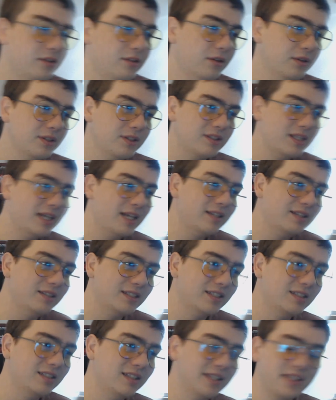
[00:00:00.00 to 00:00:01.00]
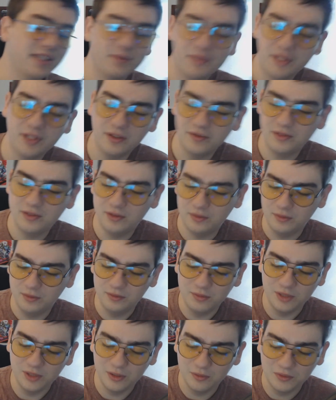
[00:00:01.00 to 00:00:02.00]
exactly lend themselves to
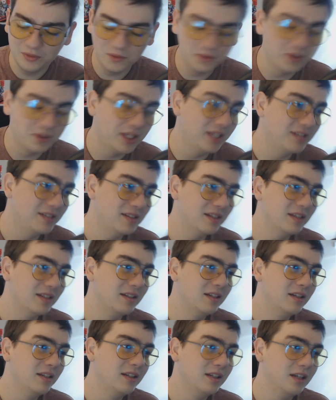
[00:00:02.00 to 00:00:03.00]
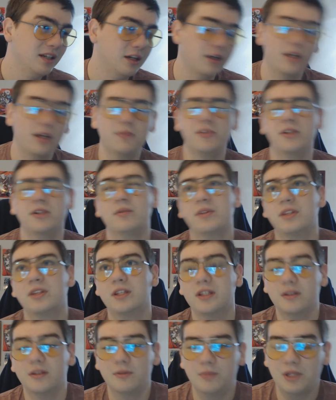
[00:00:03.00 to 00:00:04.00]
being worn with a headset, or I'm sorry, with
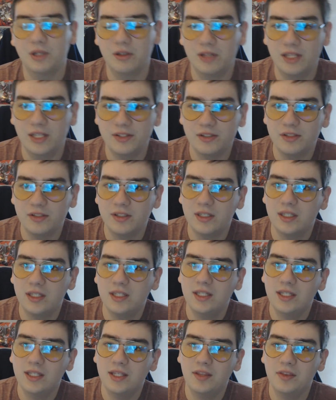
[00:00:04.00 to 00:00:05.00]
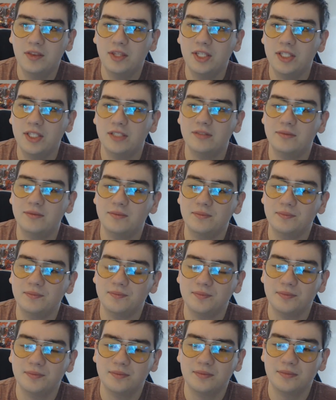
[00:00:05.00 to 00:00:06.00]
a pair of glasses. Then
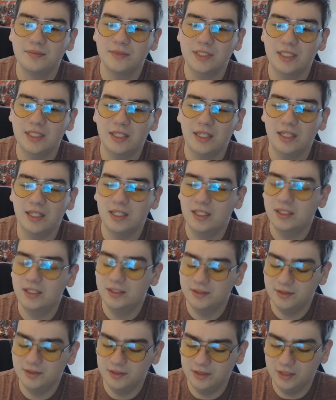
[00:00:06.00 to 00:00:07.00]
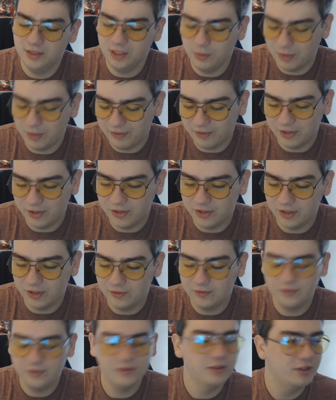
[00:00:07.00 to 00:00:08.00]
you might find
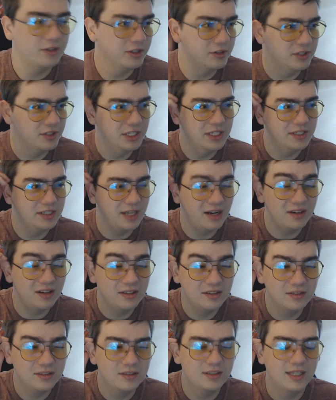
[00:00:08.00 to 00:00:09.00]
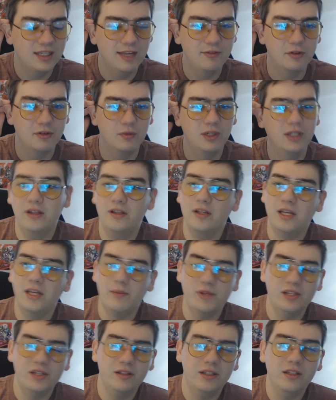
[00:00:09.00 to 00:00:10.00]
your ears getting tired after a while.
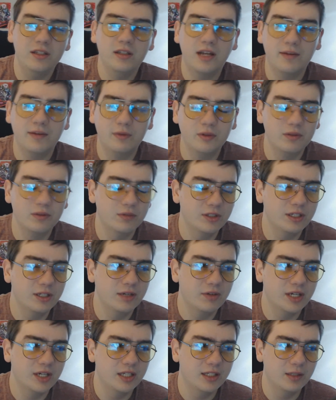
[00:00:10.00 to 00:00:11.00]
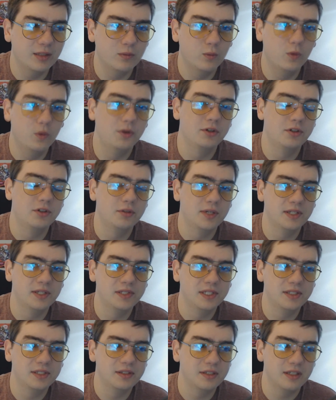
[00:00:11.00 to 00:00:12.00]
Admittedly, I've only really ever had like 1 or 2
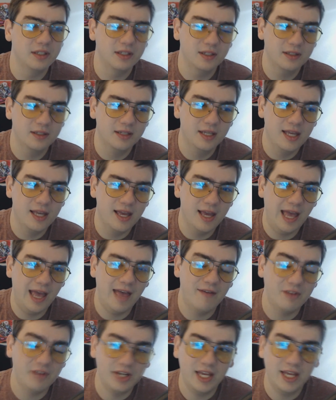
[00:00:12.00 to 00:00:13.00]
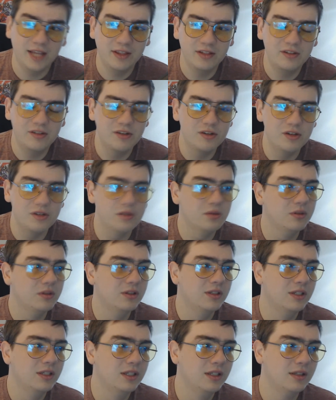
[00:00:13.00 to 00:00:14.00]
headsets that haven't had this issue
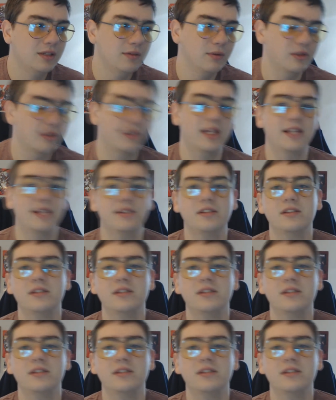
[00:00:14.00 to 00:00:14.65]
with glasses,